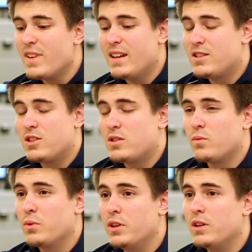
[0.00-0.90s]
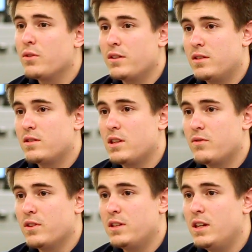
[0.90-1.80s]
It's just a really great success
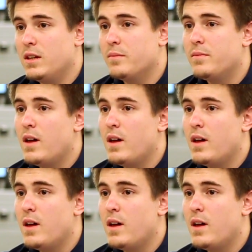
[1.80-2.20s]
for the team.